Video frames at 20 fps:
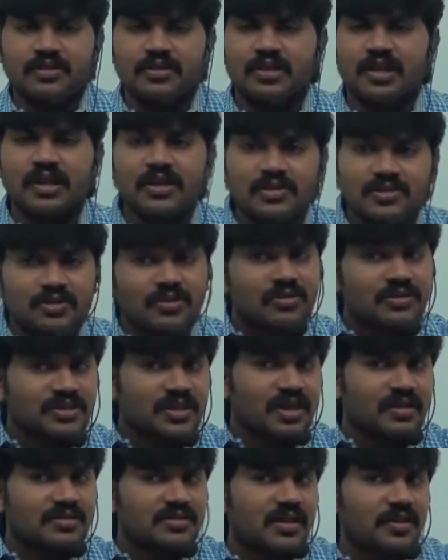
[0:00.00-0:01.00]
there is no
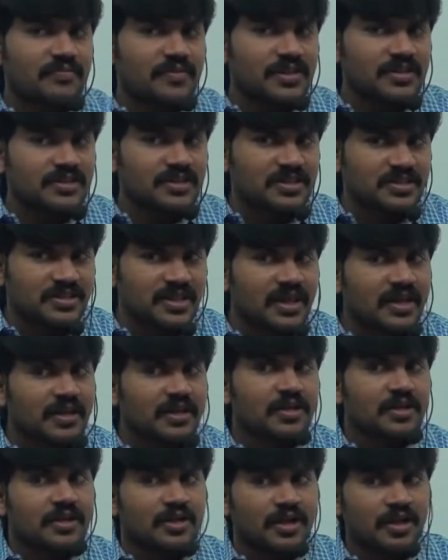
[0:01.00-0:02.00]
chance of existing
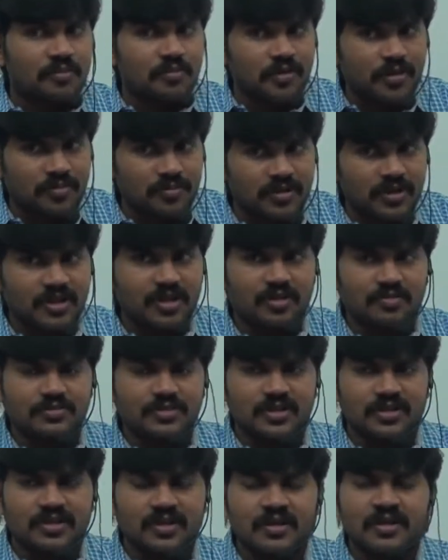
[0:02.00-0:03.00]
department
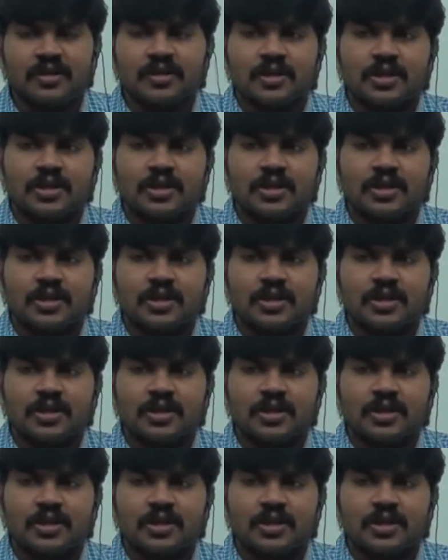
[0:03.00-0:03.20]
object.